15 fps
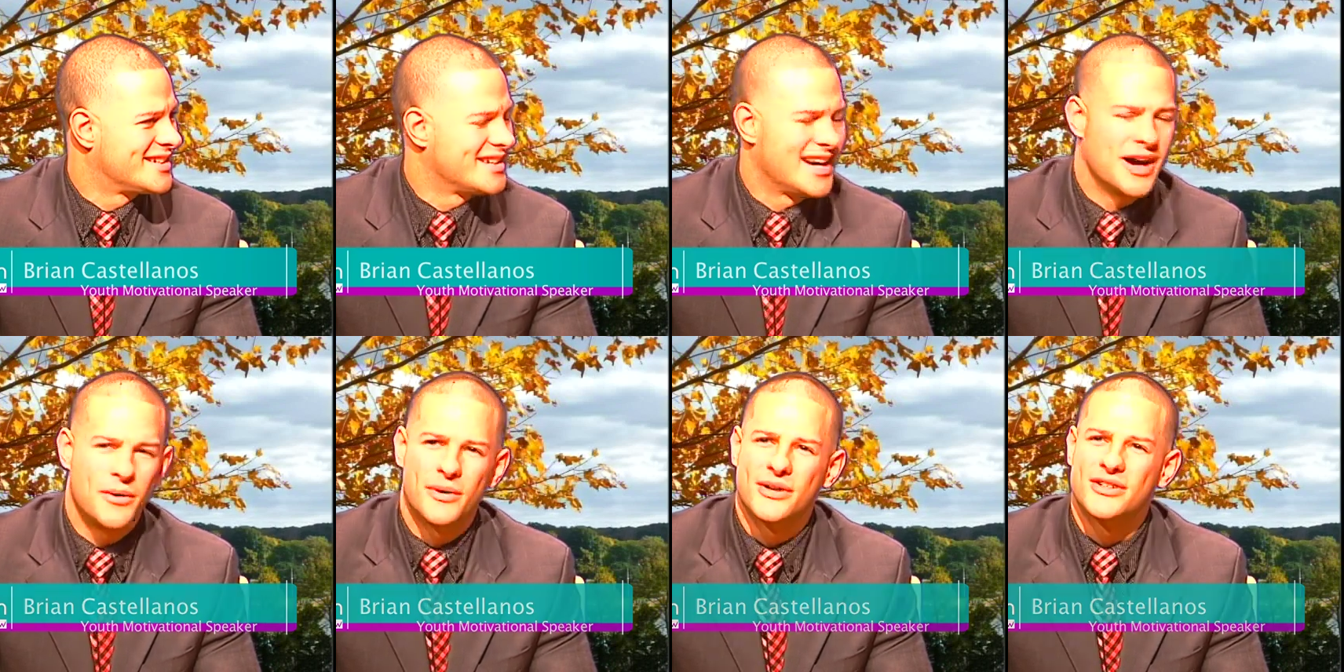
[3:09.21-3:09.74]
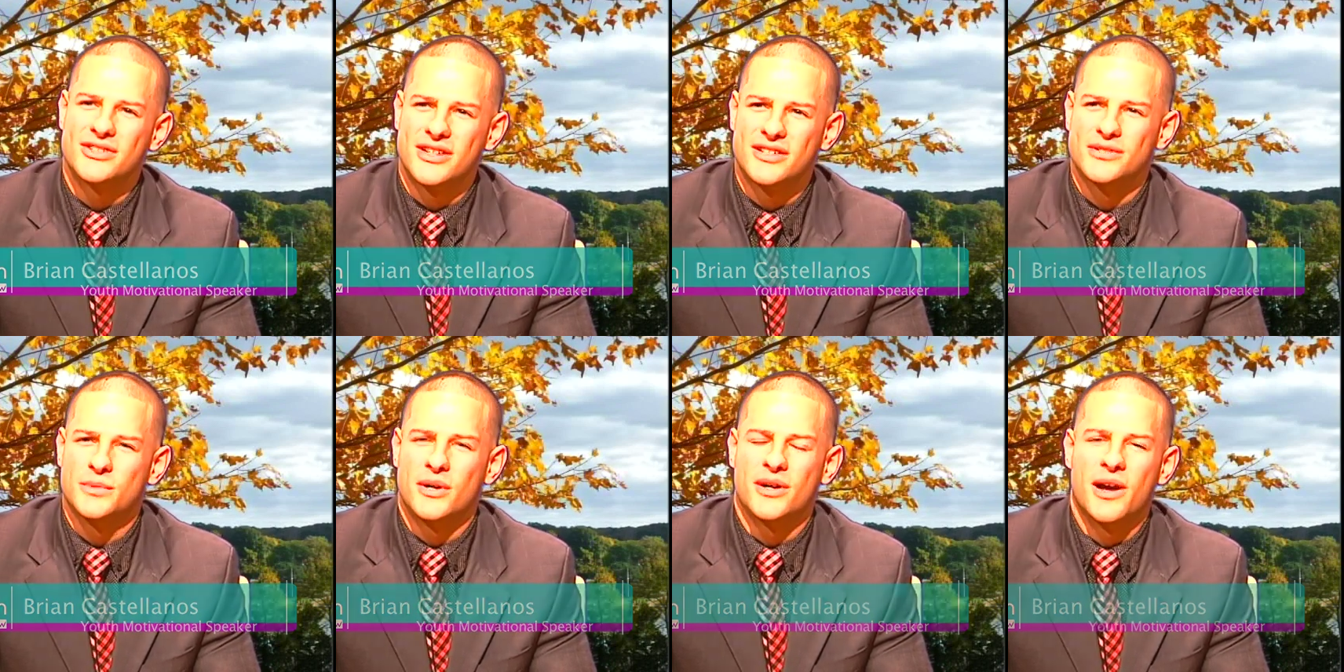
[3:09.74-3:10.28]
I want to change
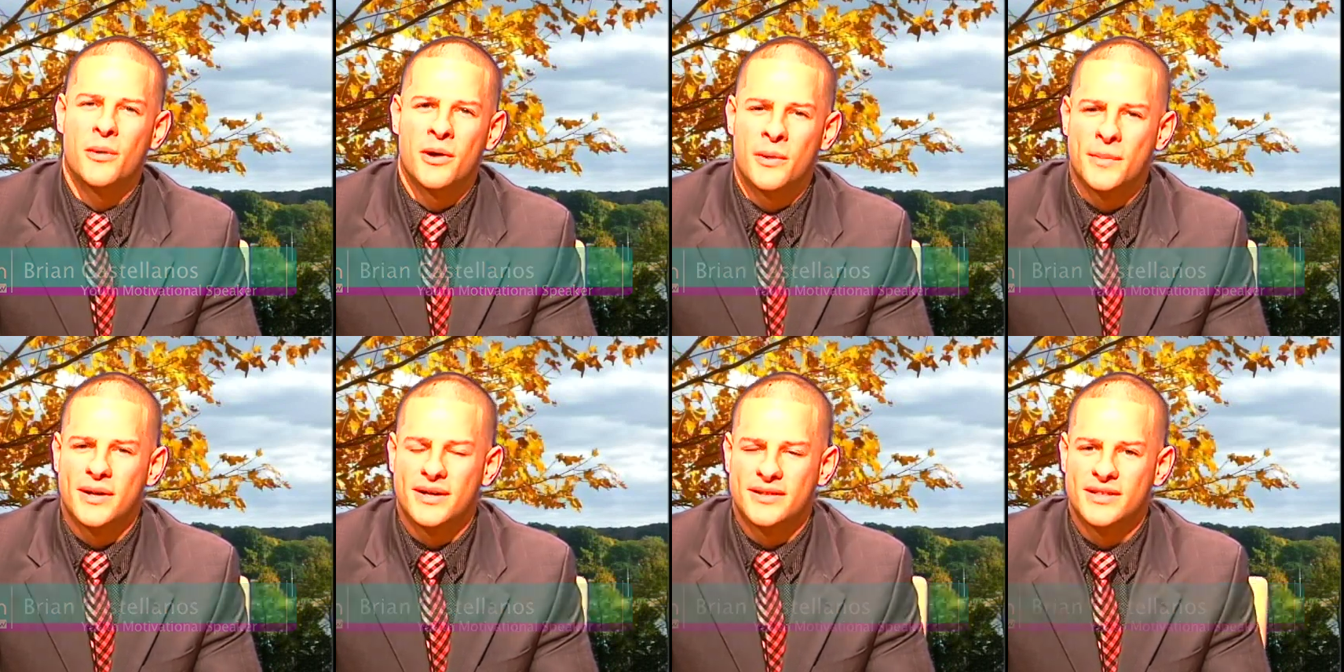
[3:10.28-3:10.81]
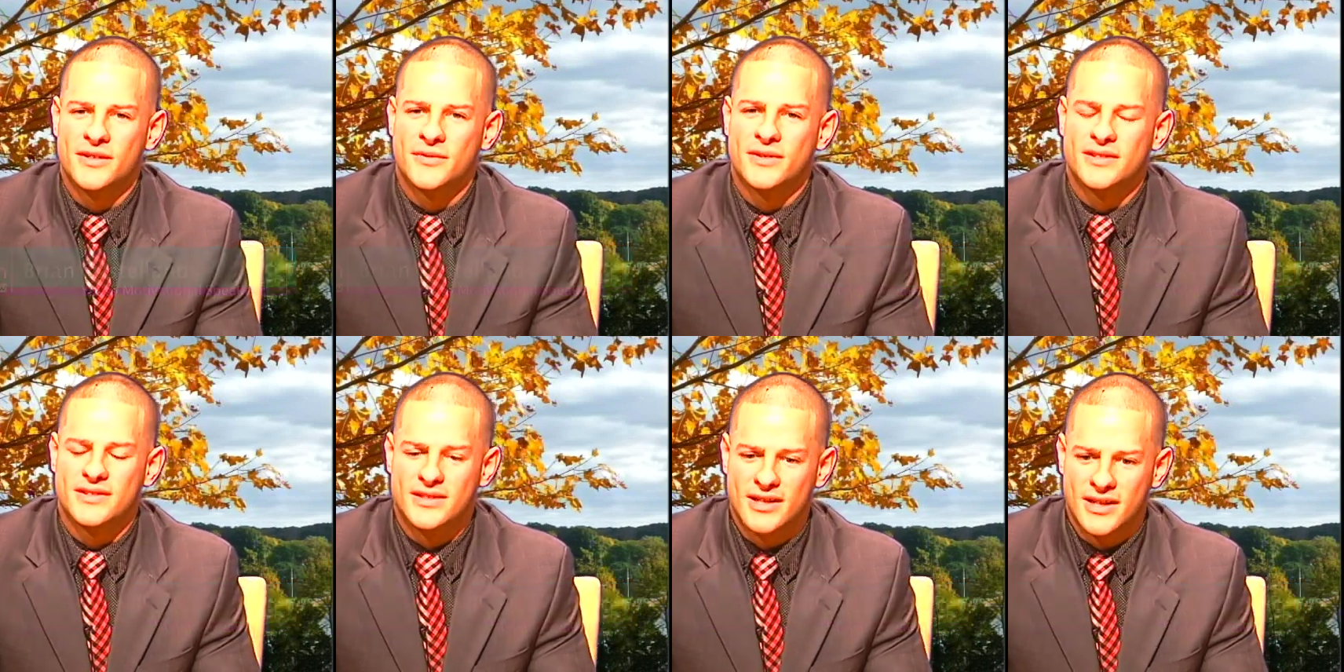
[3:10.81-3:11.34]
the world. I want to make a
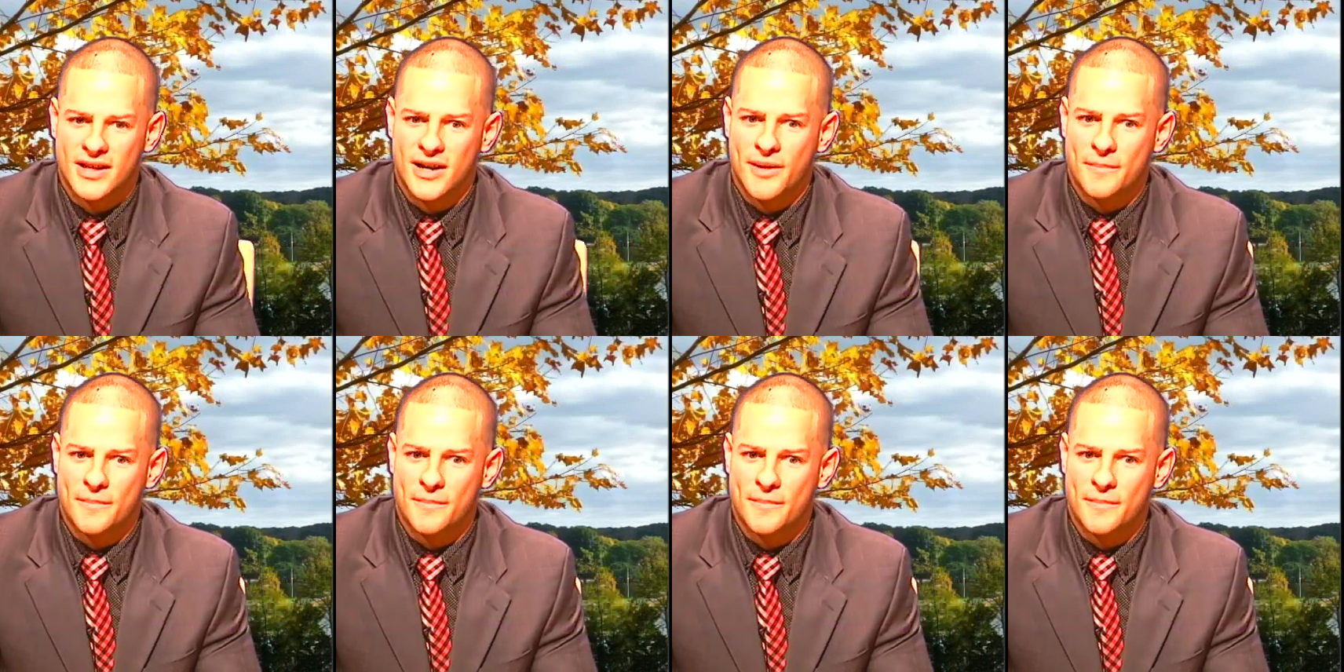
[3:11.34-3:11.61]
difference. And